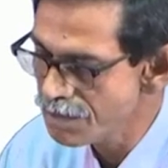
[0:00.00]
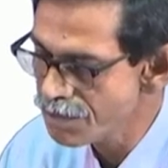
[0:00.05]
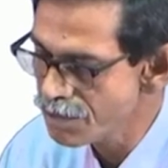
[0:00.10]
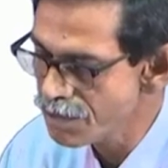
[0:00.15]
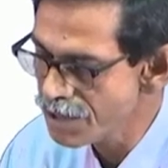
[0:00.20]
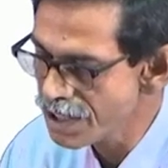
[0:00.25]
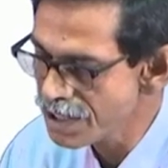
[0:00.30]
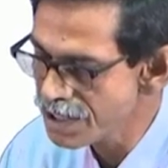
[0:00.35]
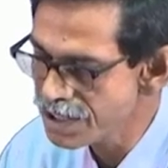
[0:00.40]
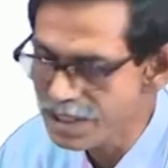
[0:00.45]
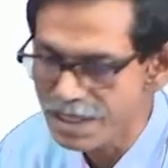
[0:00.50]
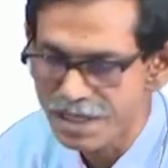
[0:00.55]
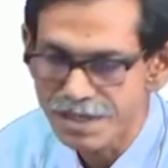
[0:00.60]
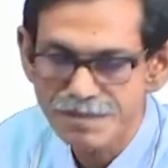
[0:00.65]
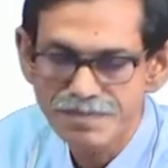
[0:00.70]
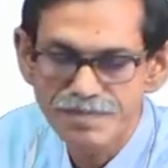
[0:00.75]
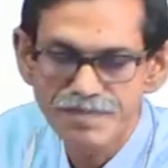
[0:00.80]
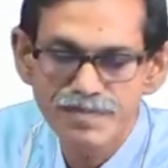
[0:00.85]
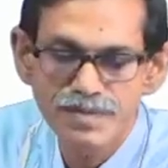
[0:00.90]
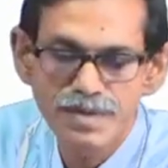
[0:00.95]
product here.
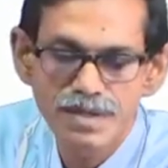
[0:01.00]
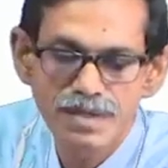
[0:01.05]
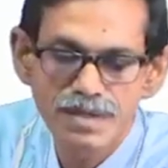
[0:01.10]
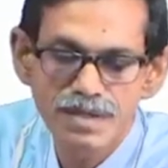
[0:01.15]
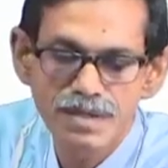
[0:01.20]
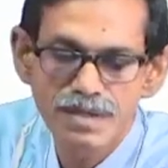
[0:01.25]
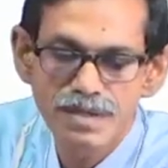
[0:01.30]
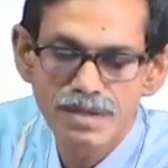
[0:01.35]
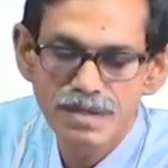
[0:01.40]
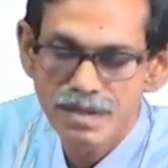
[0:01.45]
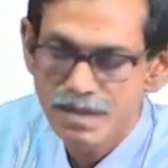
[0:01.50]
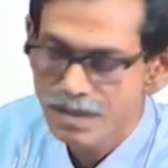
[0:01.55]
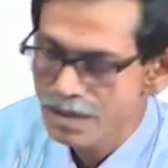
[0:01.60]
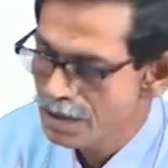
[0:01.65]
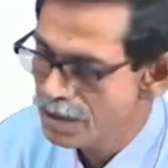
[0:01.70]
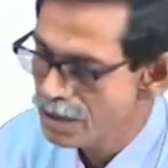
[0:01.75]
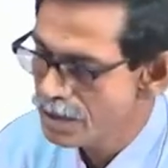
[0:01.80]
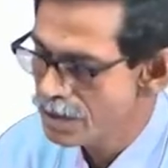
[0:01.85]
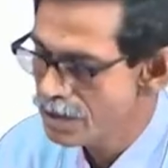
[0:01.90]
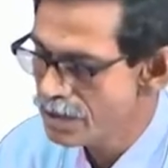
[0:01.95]

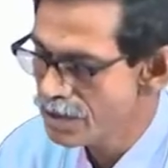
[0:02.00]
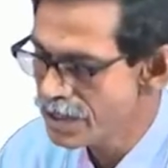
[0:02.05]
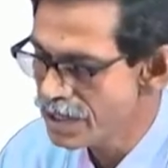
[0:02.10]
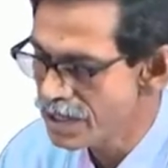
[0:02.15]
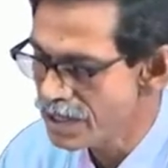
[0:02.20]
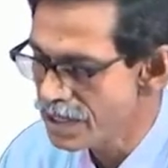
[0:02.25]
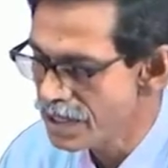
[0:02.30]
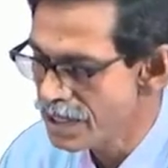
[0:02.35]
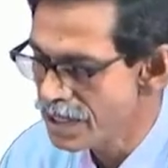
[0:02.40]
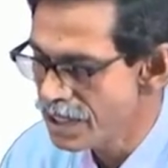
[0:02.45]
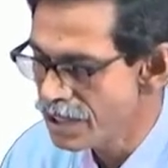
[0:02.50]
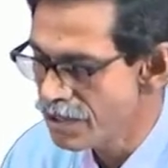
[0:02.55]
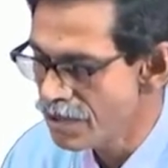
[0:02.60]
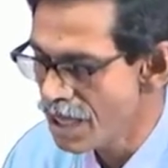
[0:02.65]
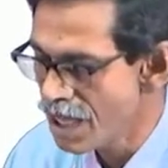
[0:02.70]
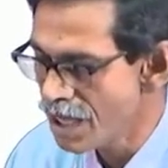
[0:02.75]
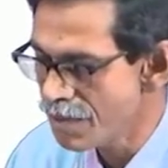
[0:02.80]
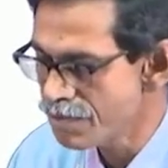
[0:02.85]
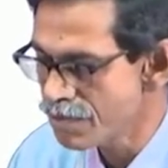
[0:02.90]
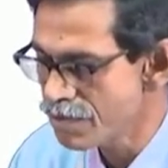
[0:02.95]
Okay, you
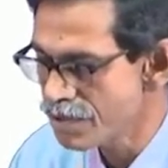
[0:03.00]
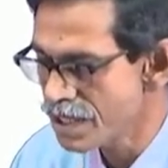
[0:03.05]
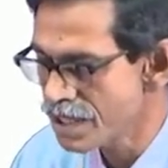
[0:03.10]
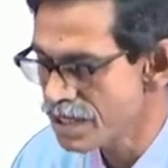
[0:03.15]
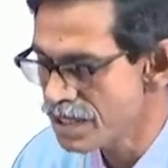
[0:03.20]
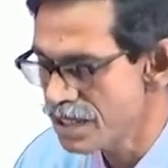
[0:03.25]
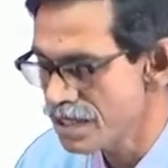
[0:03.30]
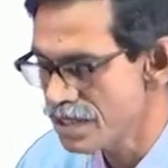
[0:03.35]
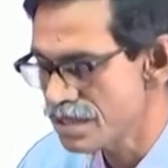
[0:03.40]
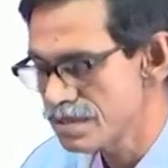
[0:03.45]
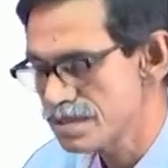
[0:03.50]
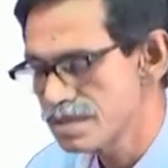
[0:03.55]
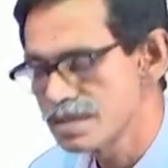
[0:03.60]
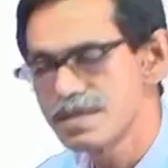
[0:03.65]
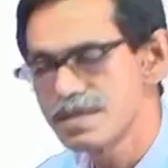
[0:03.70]
have product here.